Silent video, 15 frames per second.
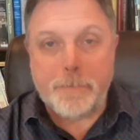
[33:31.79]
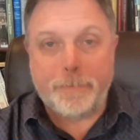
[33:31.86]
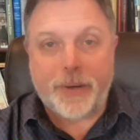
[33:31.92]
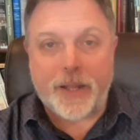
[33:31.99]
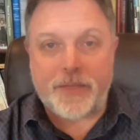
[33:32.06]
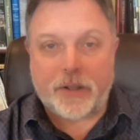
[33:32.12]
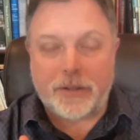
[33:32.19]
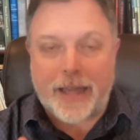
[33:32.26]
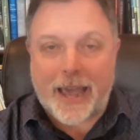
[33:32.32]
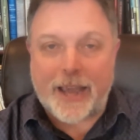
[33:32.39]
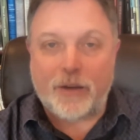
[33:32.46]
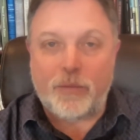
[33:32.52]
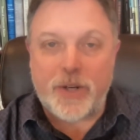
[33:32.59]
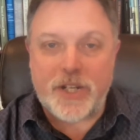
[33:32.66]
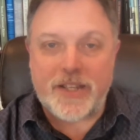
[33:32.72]
But the
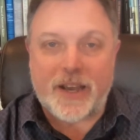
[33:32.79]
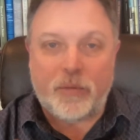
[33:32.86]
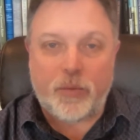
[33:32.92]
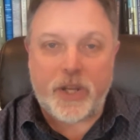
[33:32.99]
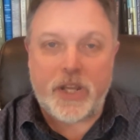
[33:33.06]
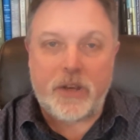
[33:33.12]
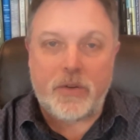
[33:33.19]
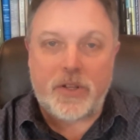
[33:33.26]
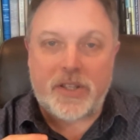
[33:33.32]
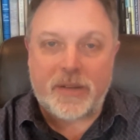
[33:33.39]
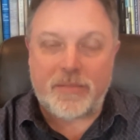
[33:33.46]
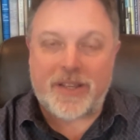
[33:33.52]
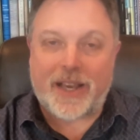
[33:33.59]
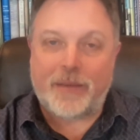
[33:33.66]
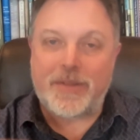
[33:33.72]
language that we use
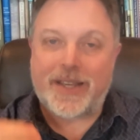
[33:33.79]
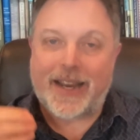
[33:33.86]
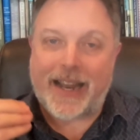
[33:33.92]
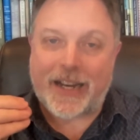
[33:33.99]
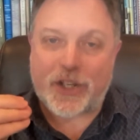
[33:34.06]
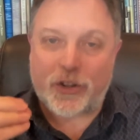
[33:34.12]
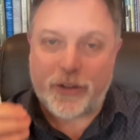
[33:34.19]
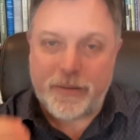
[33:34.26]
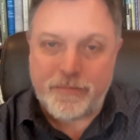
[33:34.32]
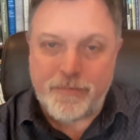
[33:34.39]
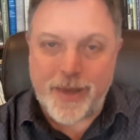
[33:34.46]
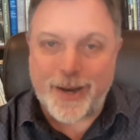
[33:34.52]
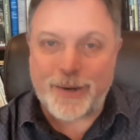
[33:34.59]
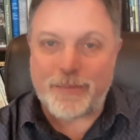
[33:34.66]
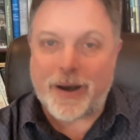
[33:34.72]
sometimes can actually
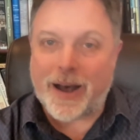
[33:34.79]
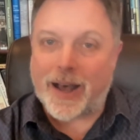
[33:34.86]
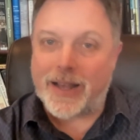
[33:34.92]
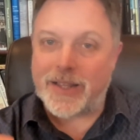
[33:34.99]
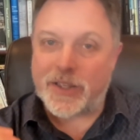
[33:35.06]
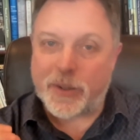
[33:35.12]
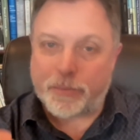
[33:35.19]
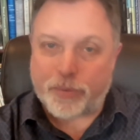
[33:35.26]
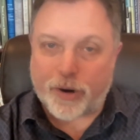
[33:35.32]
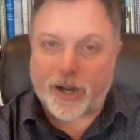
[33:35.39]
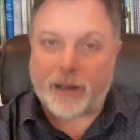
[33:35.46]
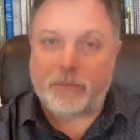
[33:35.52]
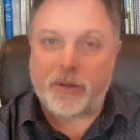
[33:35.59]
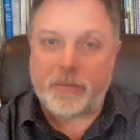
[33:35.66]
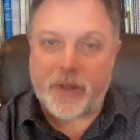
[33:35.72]
minimize the
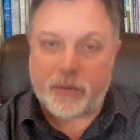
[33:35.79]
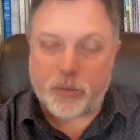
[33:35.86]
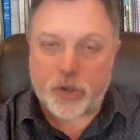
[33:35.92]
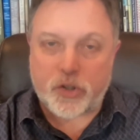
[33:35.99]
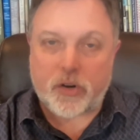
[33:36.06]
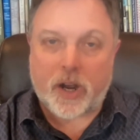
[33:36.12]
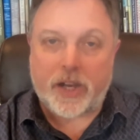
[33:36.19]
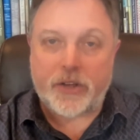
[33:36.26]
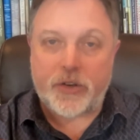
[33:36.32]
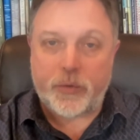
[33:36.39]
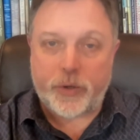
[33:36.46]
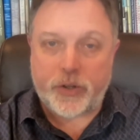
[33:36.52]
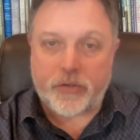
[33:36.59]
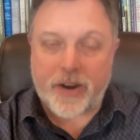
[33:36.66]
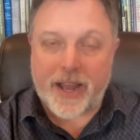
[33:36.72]
problem that we're trying
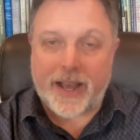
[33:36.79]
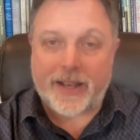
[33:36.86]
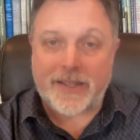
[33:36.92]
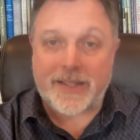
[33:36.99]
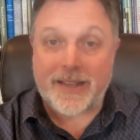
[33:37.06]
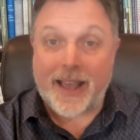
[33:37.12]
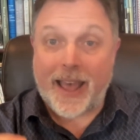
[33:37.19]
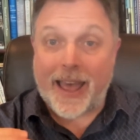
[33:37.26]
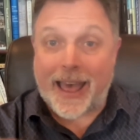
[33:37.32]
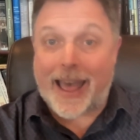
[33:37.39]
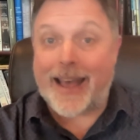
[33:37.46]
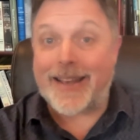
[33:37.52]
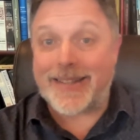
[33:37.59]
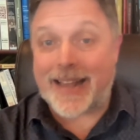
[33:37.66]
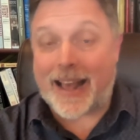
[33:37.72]
to address
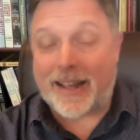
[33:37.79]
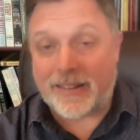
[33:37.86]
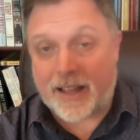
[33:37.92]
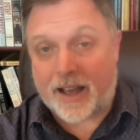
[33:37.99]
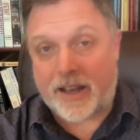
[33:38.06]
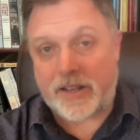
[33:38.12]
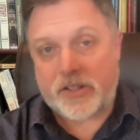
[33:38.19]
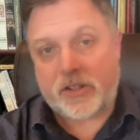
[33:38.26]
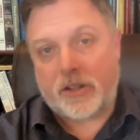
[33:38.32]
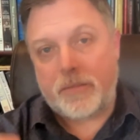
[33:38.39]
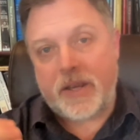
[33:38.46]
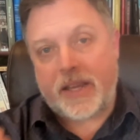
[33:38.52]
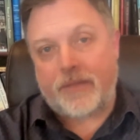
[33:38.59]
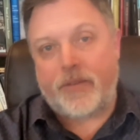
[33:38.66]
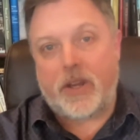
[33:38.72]
as allies. So let
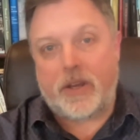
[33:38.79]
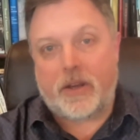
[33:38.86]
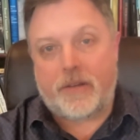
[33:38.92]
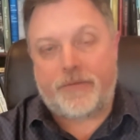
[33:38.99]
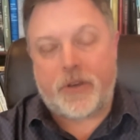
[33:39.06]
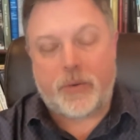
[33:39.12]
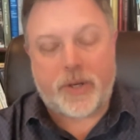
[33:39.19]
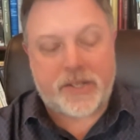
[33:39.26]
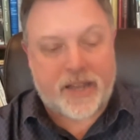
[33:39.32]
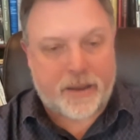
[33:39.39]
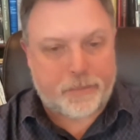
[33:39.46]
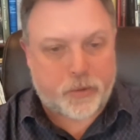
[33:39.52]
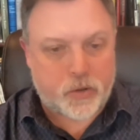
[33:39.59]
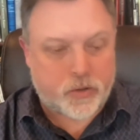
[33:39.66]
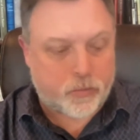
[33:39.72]
me give you a few
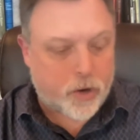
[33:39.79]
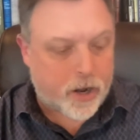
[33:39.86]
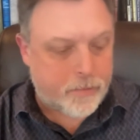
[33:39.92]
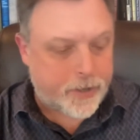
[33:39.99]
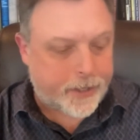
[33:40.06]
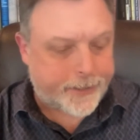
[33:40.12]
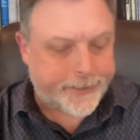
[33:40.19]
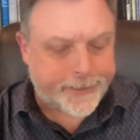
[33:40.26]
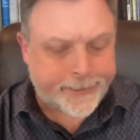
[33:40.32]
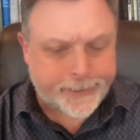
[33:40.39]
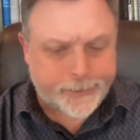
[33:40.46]
examples of what I mean.